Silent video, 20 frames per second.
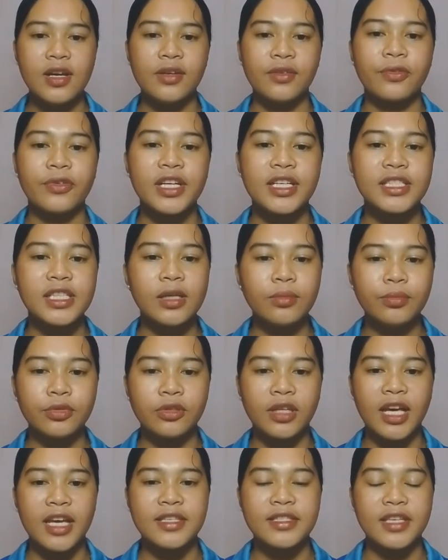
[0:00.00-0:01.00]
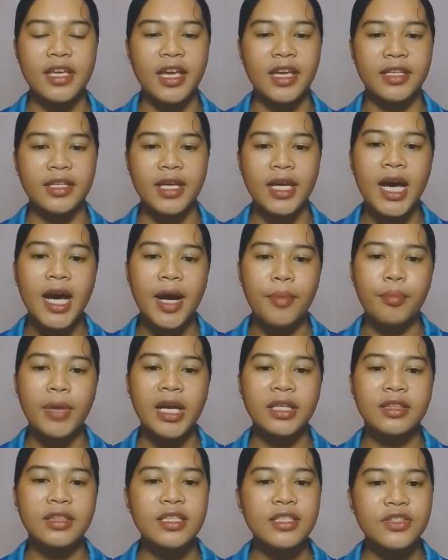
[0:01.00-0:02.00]
For example, I say,
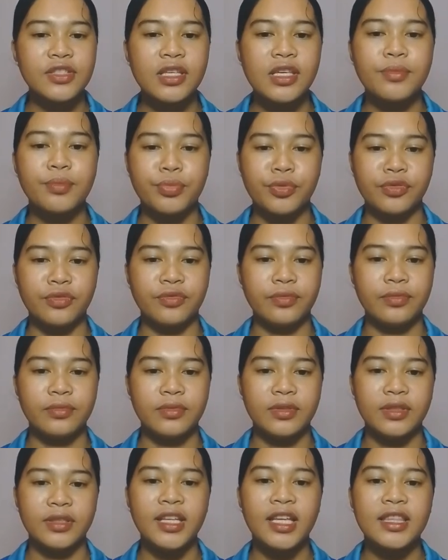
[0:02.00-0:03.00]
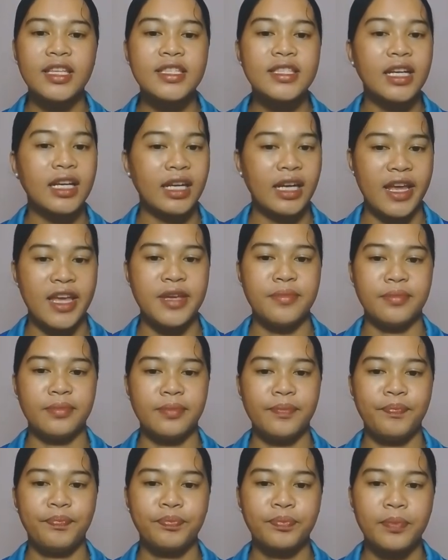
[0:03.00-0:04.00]
my teaching improved. That is a claim.
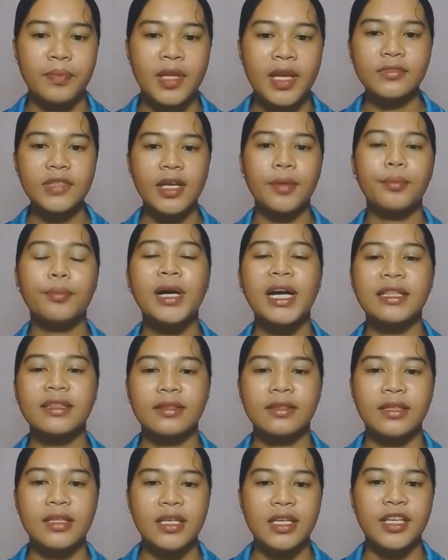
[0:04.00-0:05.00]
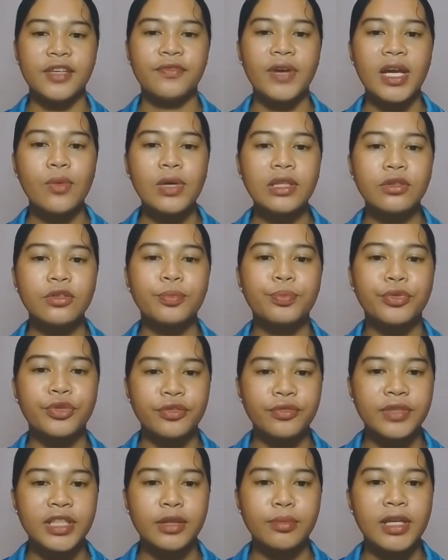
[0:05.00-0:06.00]
But if I want to
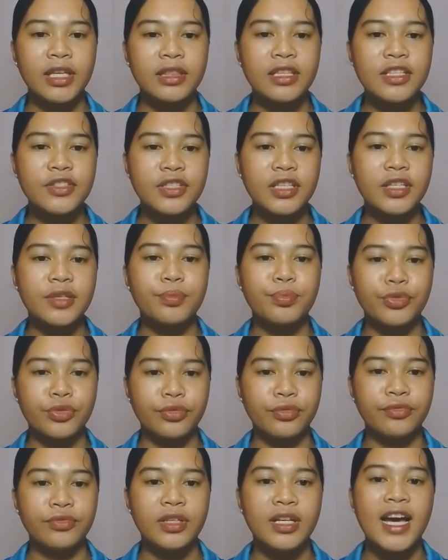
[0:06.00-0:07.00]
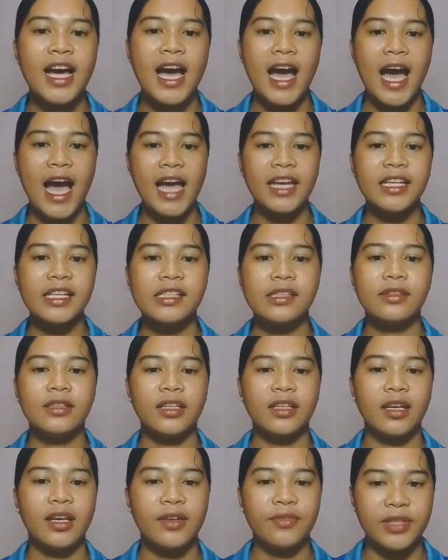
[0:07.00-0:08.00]
prove that my teaching improved, I need
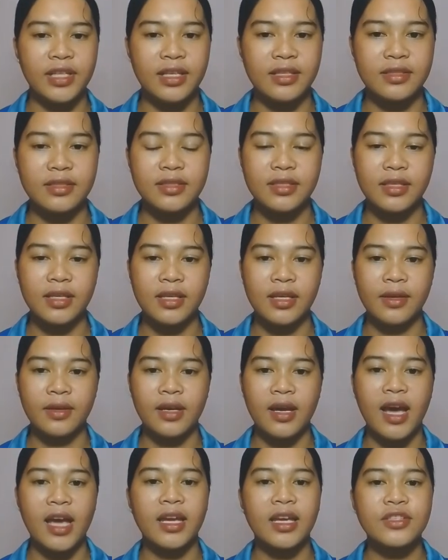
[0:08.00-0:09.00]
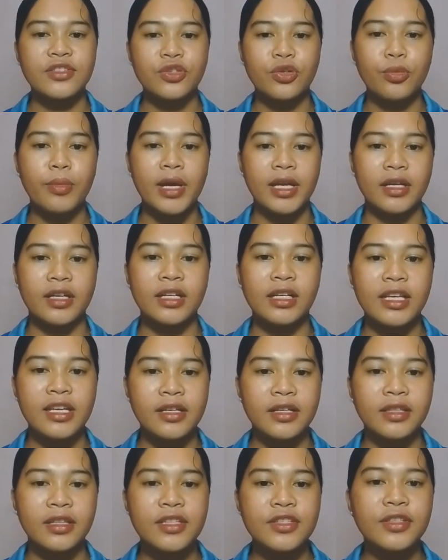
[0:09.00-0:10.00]
evidence. I can show my
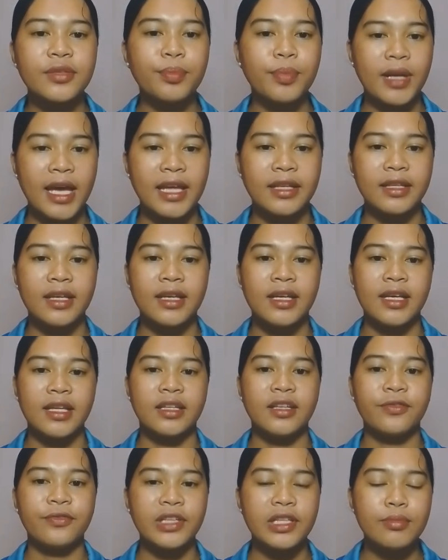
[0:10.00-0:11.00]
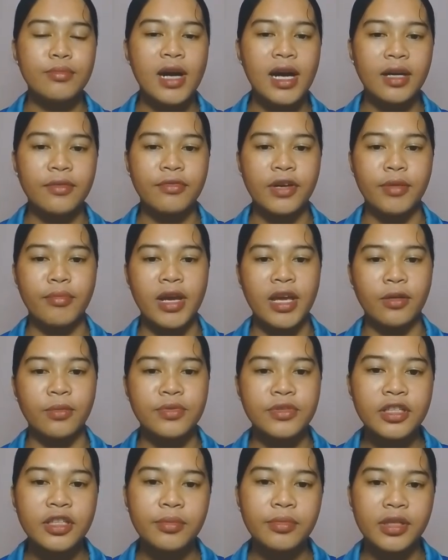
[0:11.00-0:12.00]
earlier teaching plan, the feedback from my
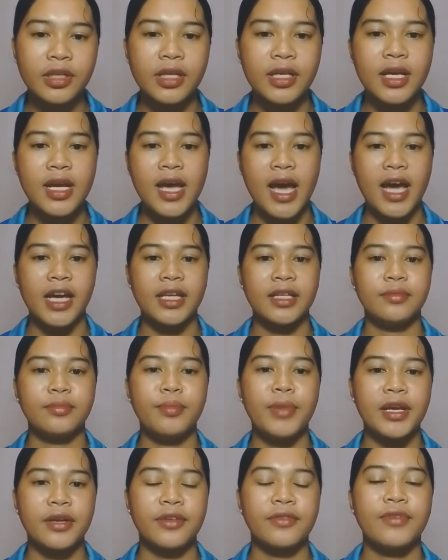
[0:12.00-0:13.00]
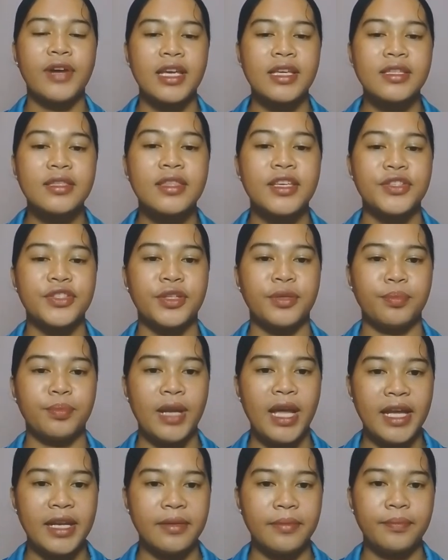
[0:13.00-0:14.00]
observer, and my revised teaching
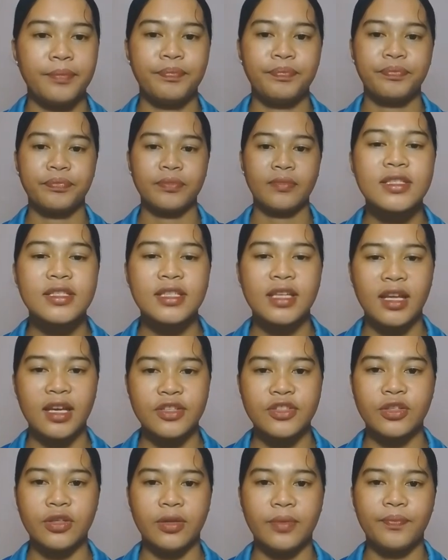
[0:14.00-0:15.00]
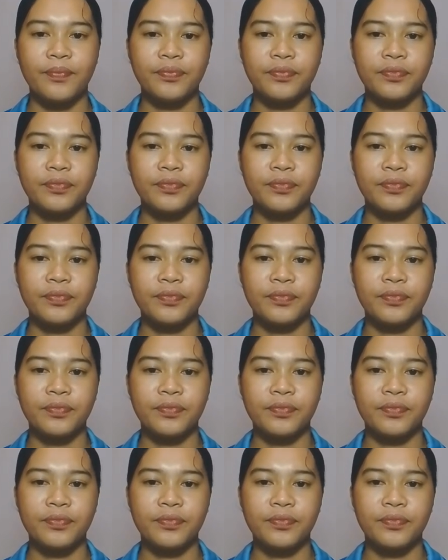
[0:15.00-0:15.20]
plan. Selection.